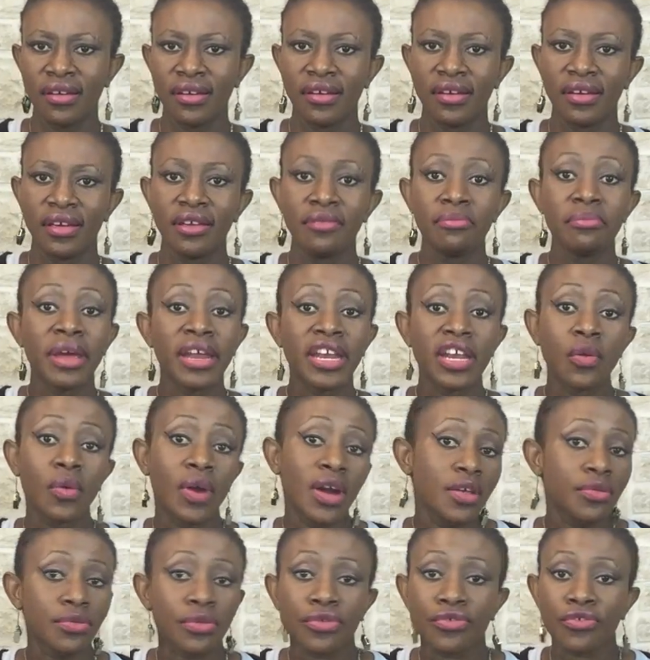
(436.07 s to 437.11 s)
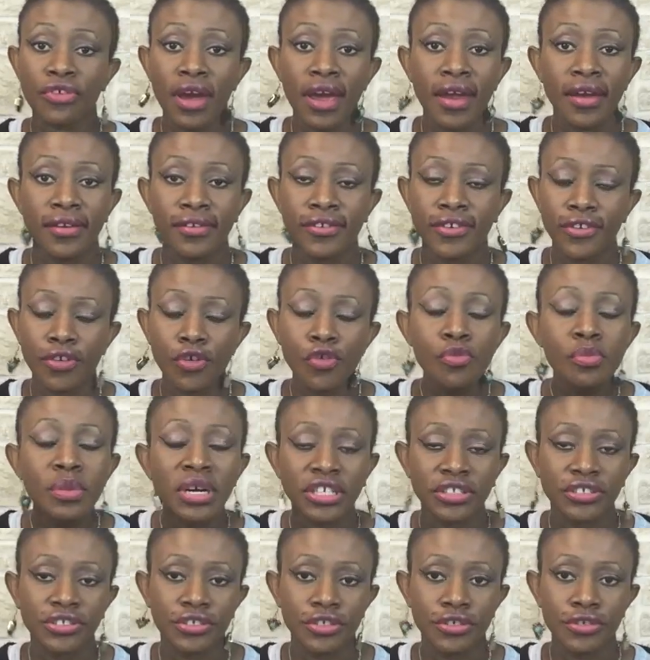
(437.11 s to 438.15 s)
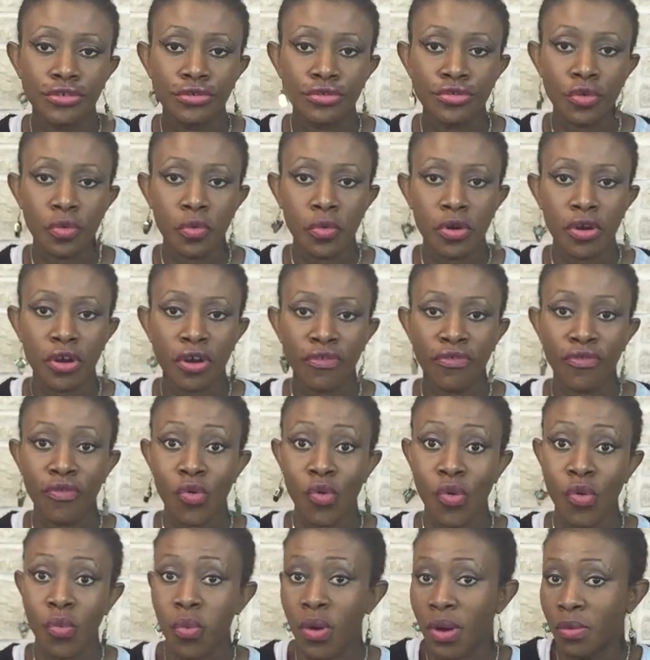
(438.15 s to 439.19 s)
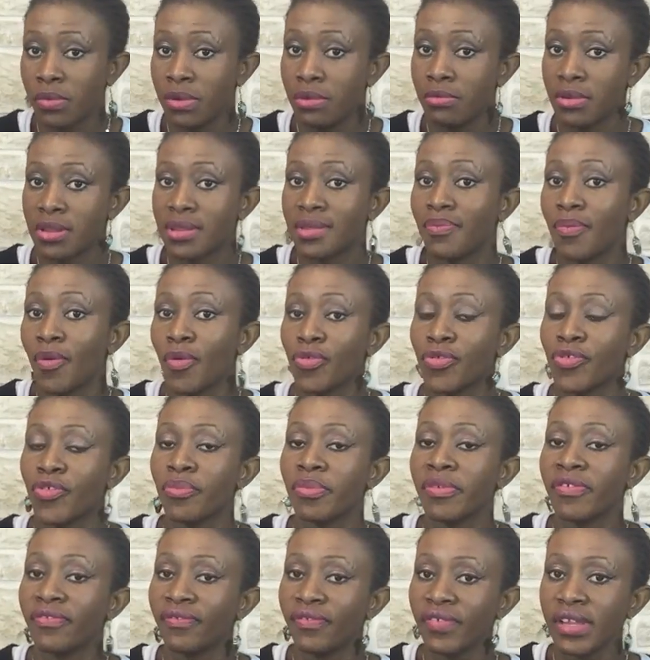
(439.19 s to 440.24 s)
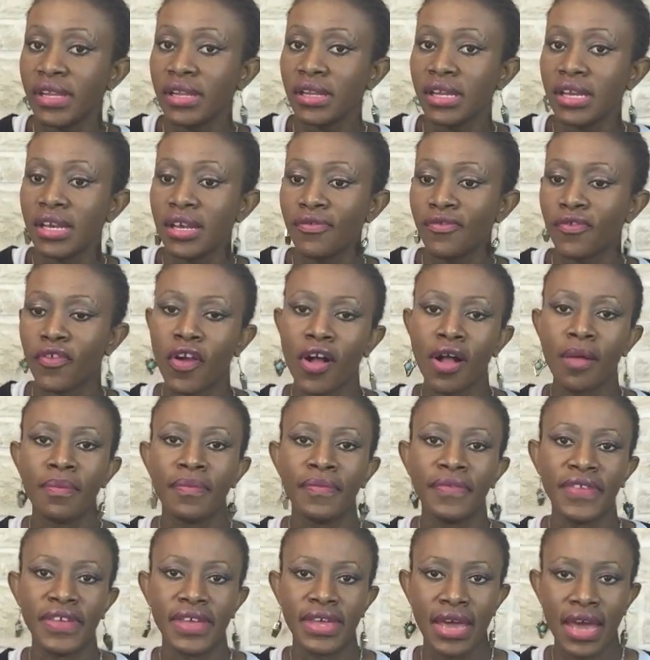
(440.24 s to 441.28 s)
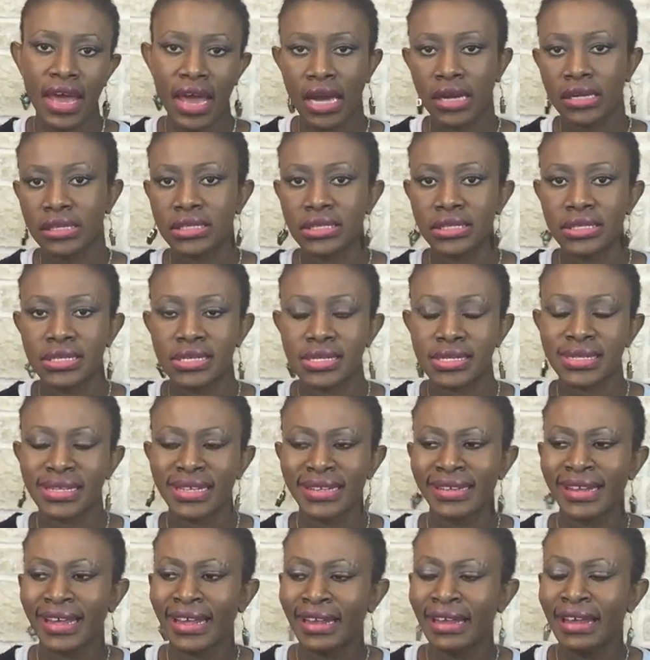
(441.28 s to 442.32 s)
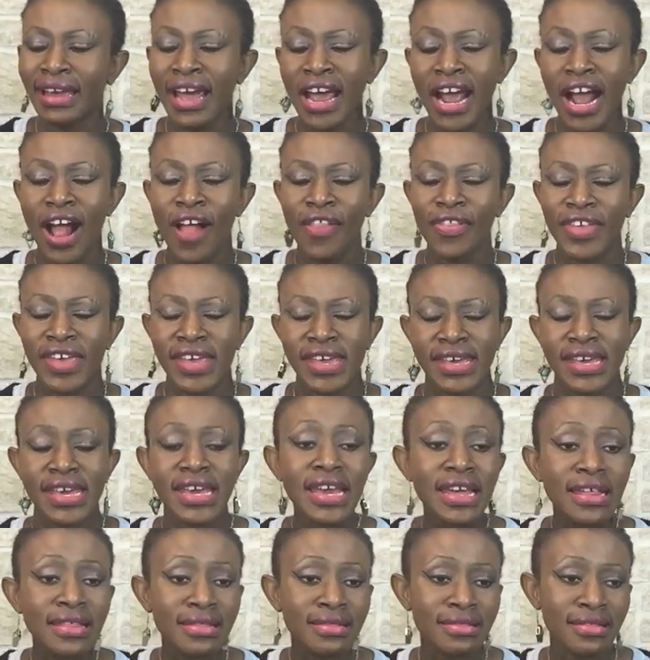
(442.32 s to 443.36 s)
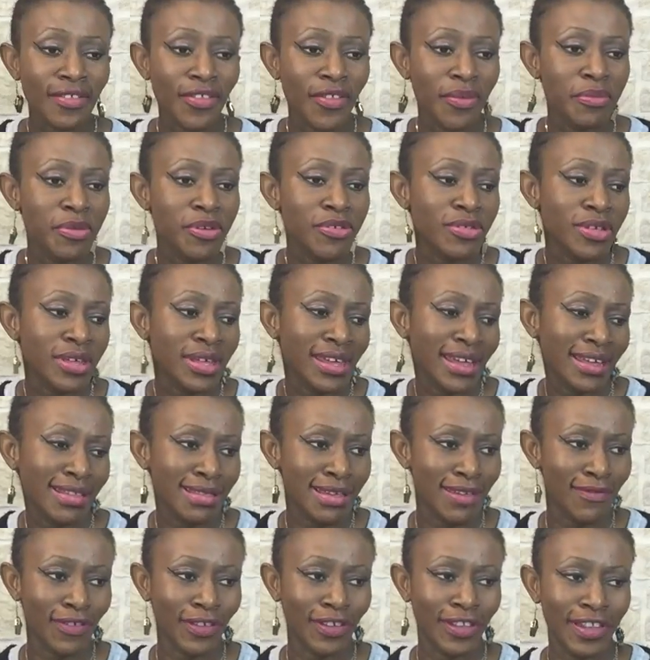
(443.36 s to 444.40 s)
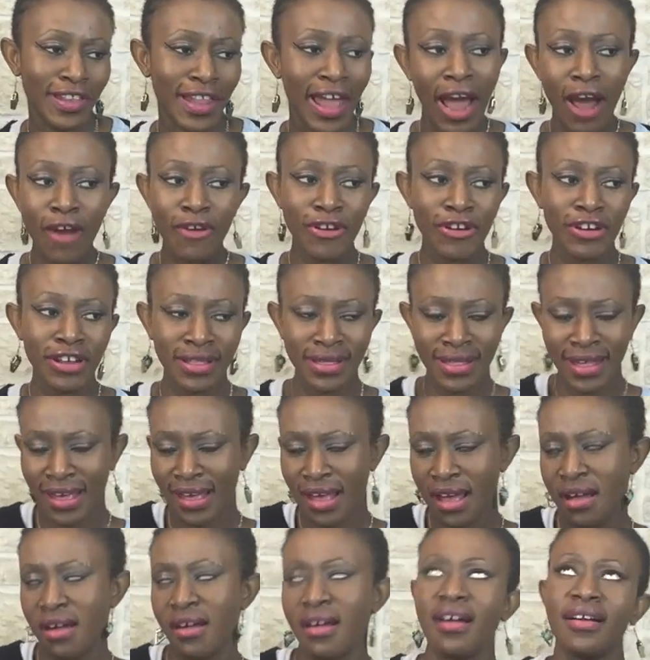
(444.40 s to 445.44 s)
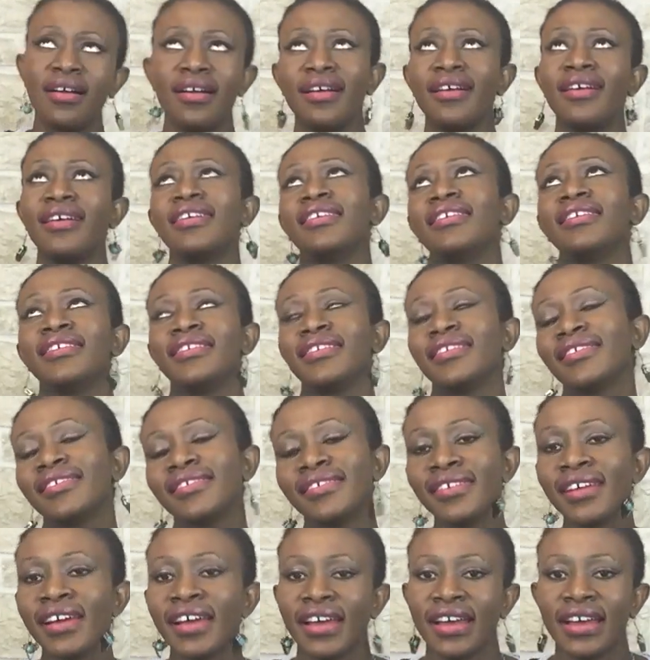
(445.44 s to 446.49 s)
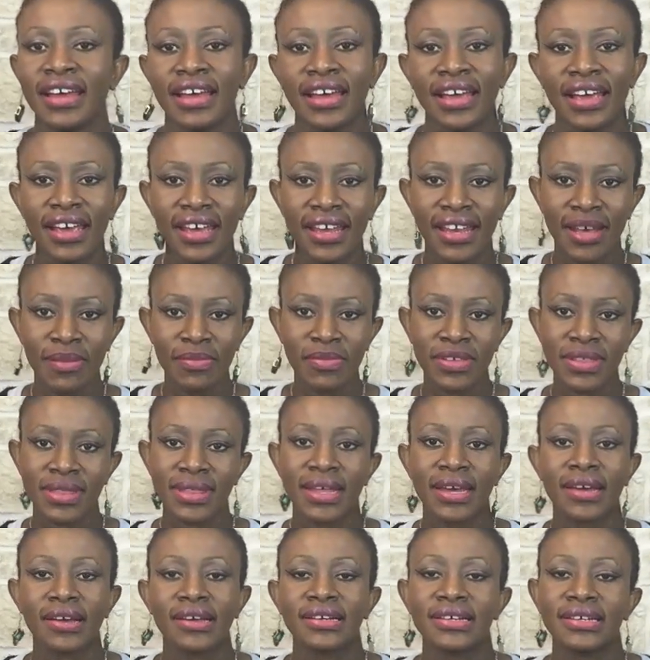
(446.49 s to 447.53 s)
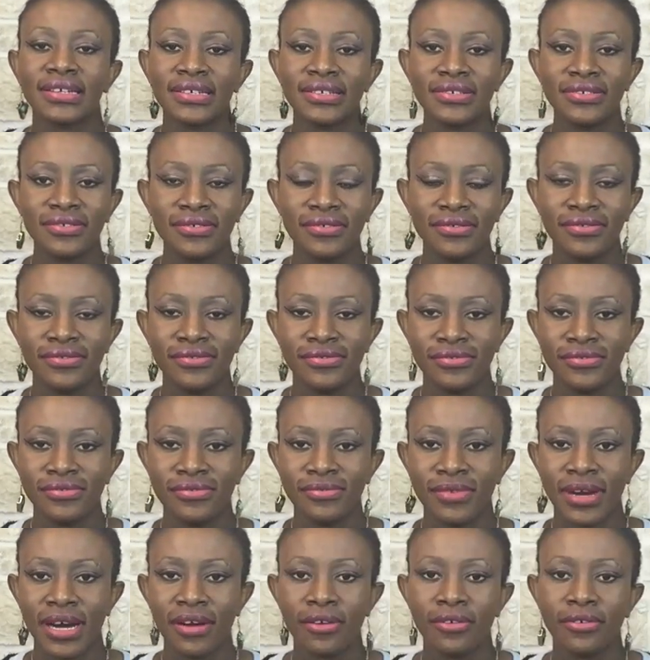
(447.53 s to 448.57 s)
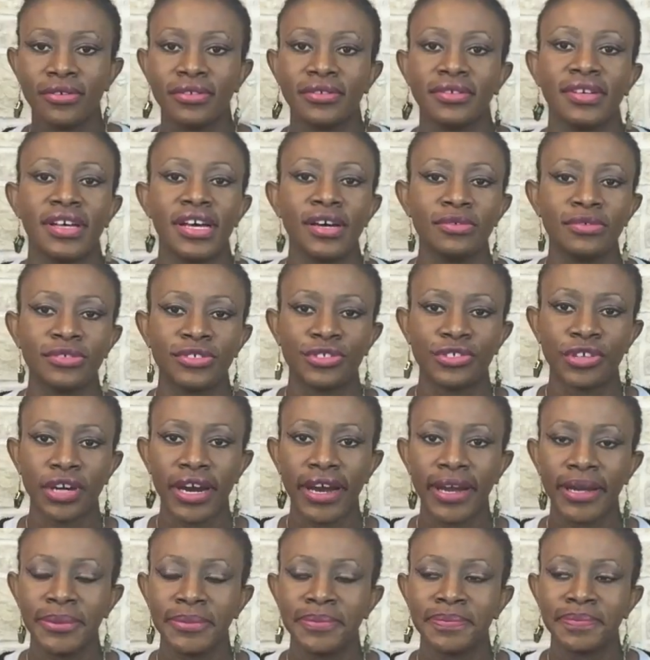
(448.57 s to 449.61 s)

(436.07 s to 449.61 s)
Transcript: in many ways was trying too much to do the work for what we were supposed to be feeling from the actors. And then they kiss and the music gets even louder and it's like, ah! And I'm just like, oh, wow, that was dry.